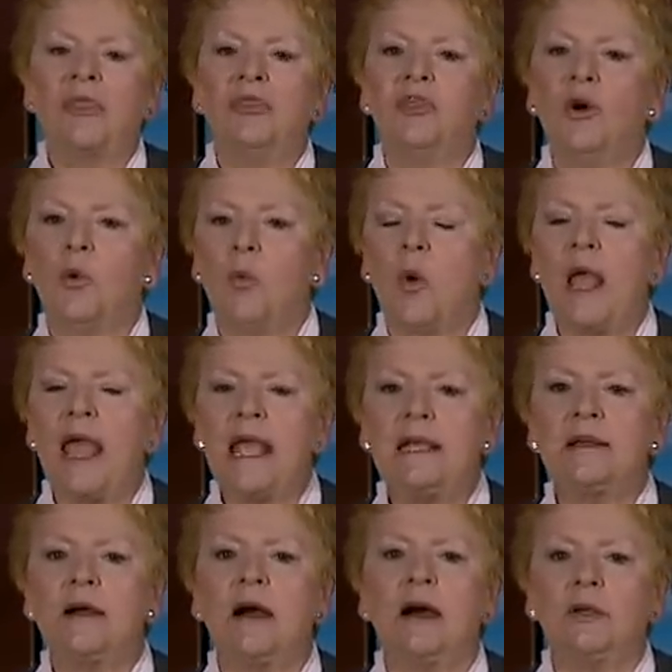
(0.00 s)
The way
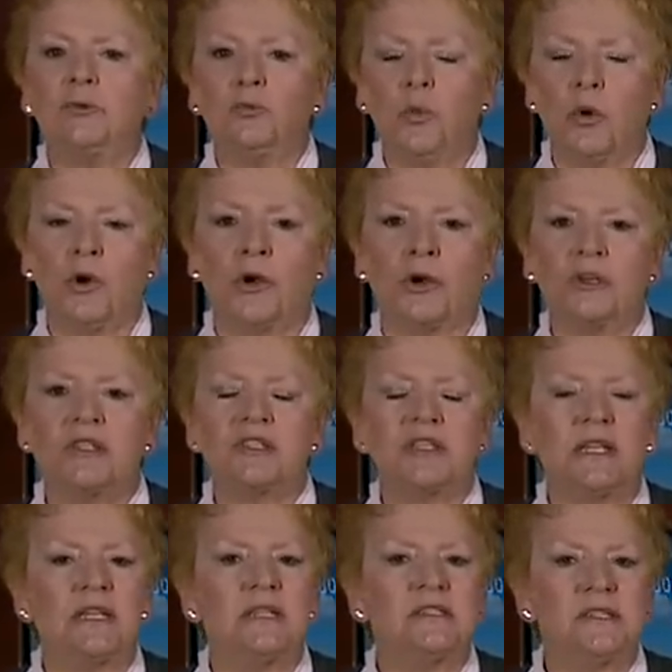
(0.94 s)
God
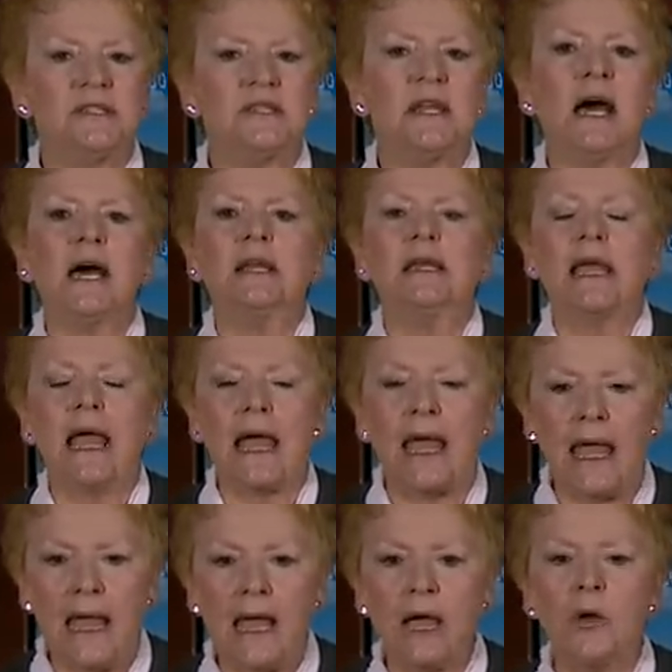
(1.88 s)
works is not
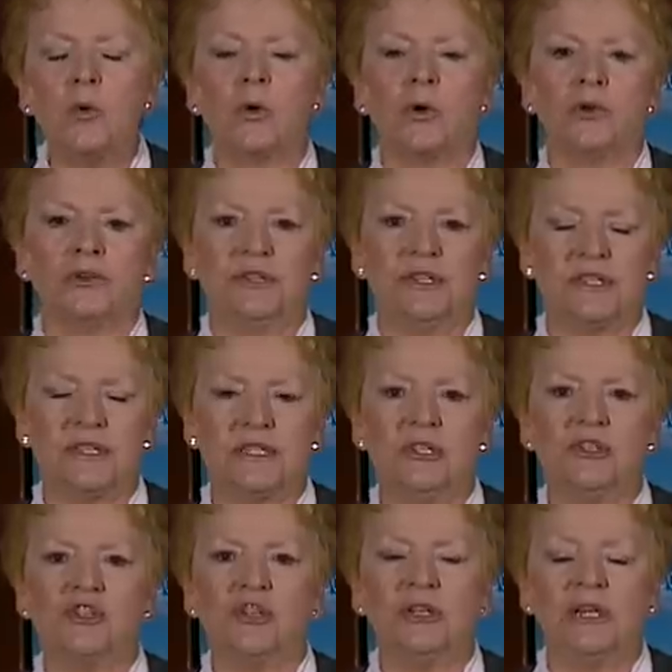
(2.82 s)
our
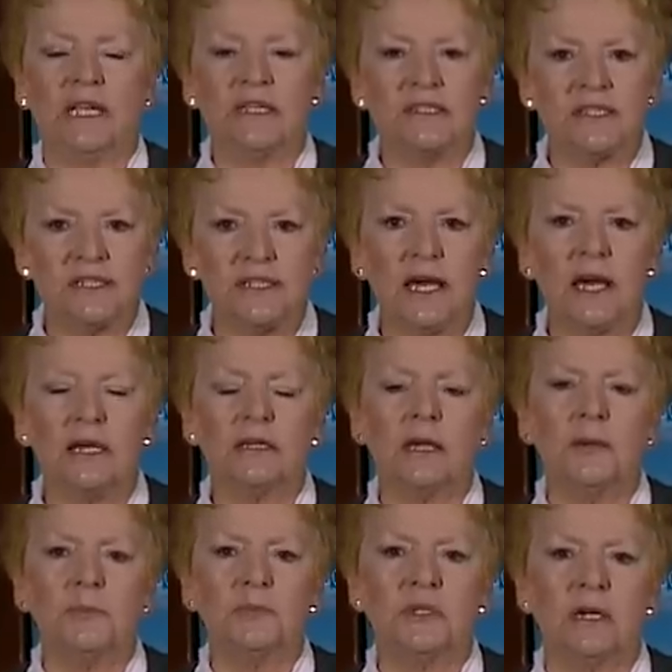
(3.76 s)
decision. It's not
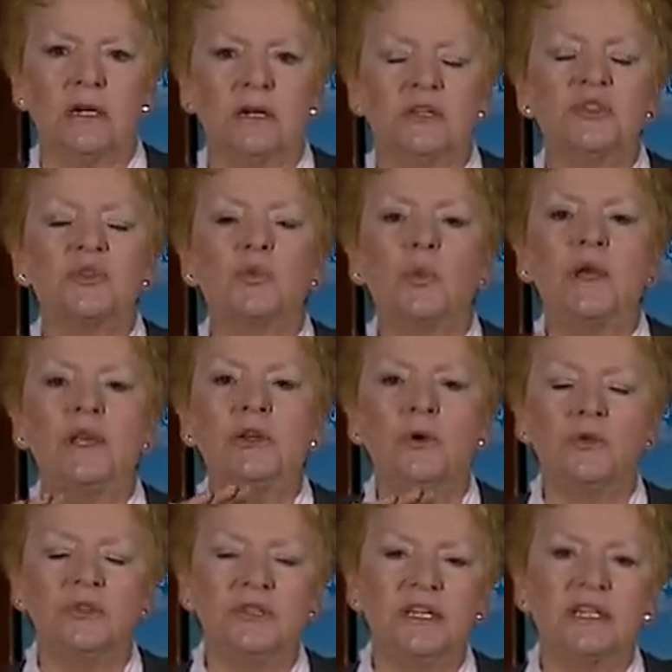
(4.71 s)
up to us. We
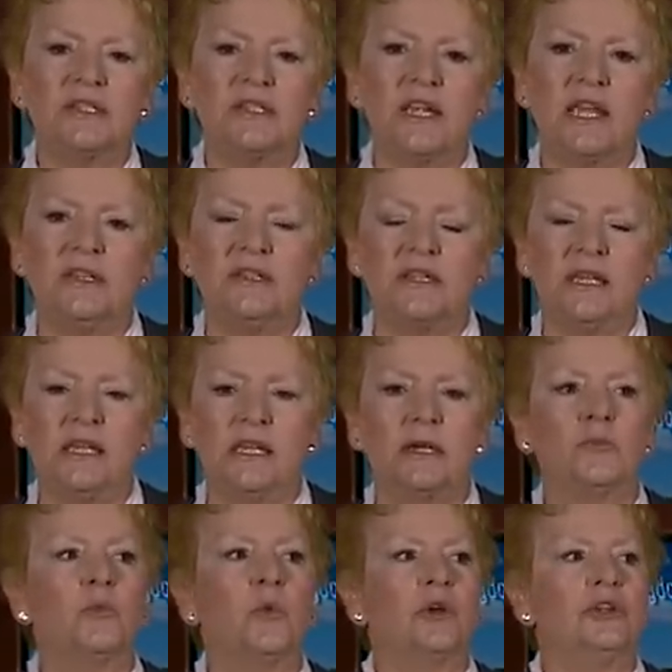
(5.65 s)
don't dictate to
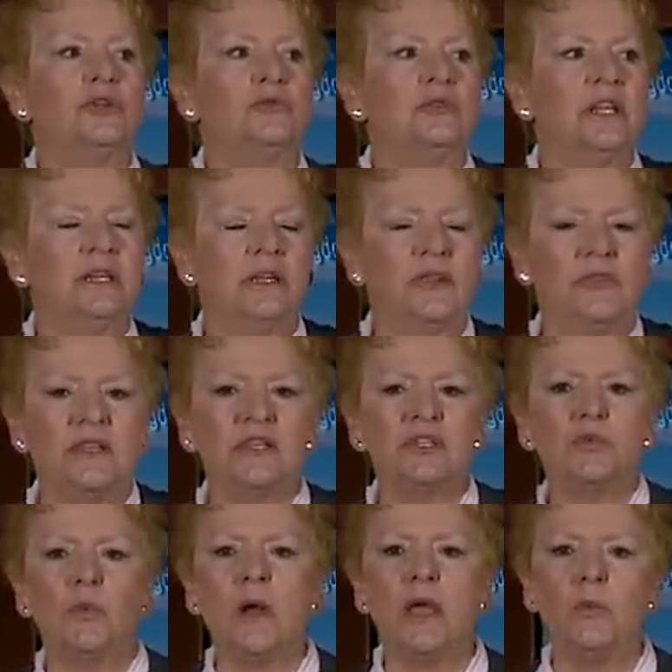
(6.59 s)
Him, "Well, you did it
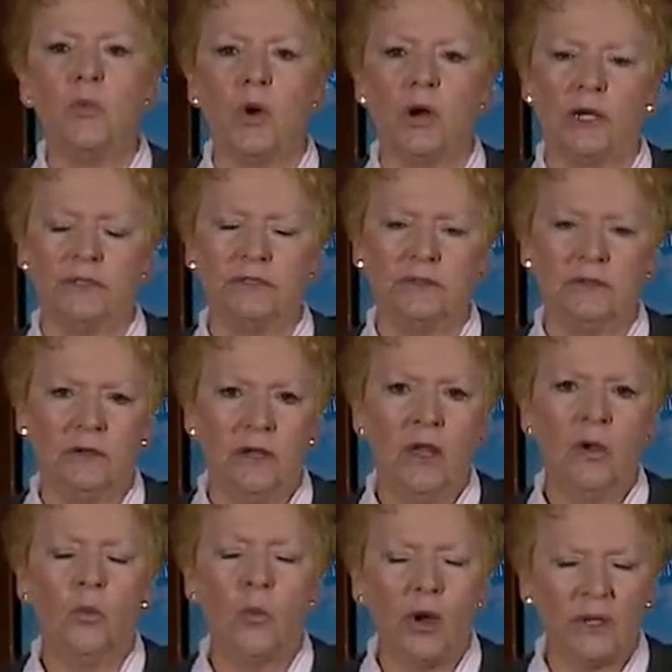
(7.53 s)
this way
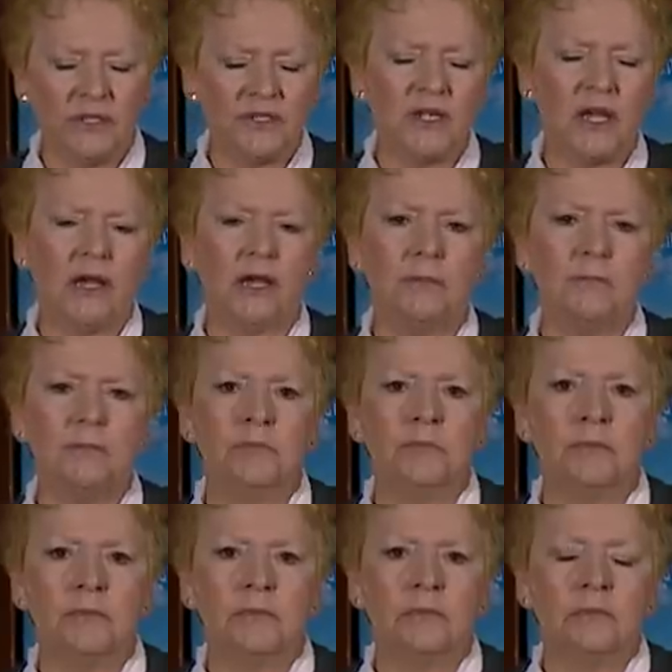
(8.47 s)
one time,
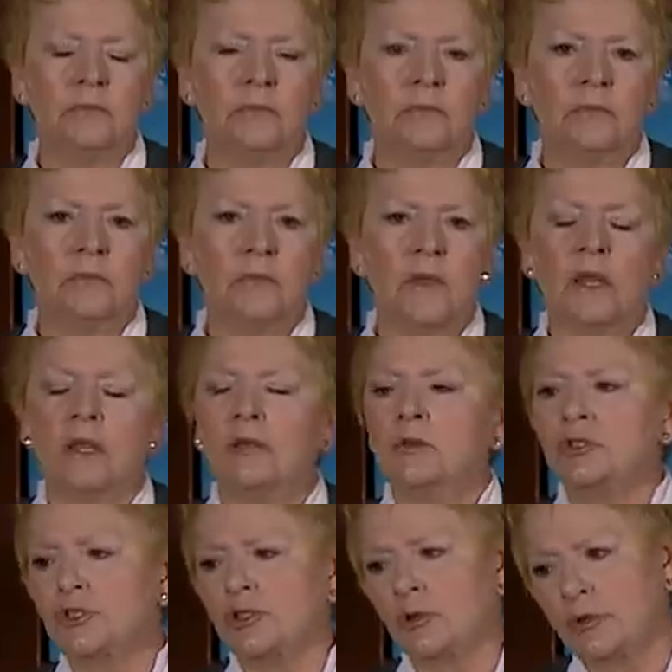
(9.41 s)

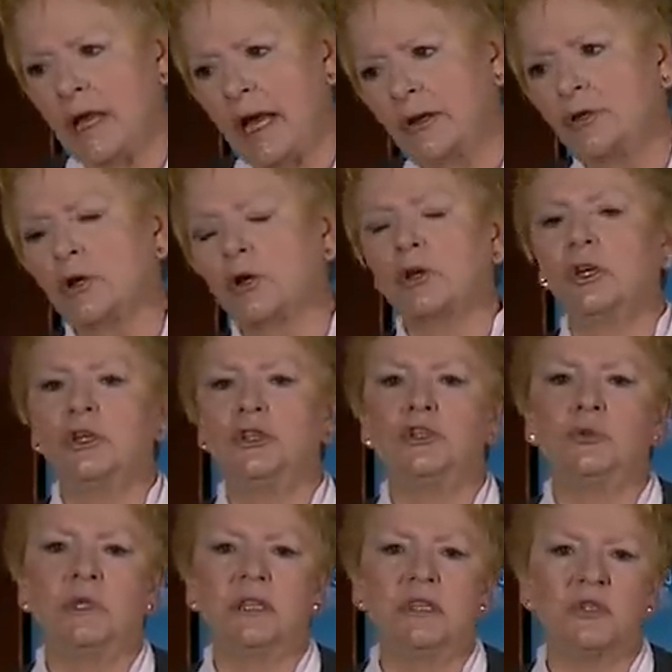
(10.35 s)
so now you're going to
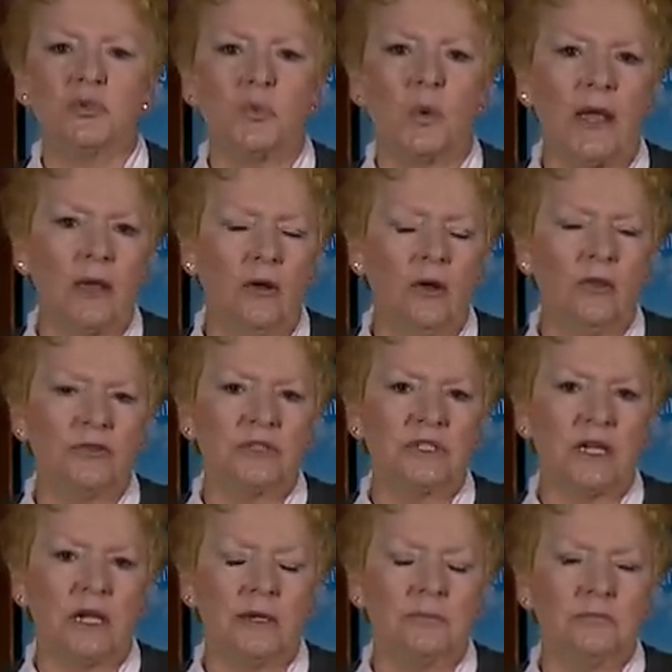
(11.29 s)
do it this way all the
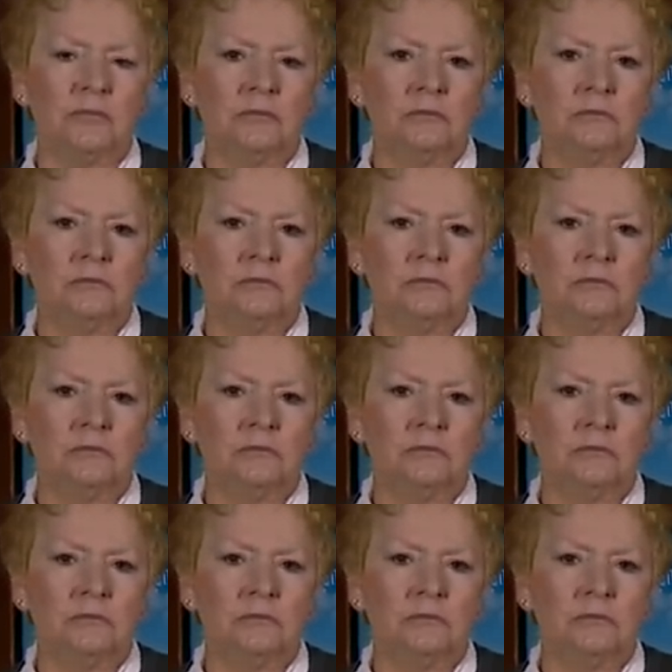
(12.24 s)
time."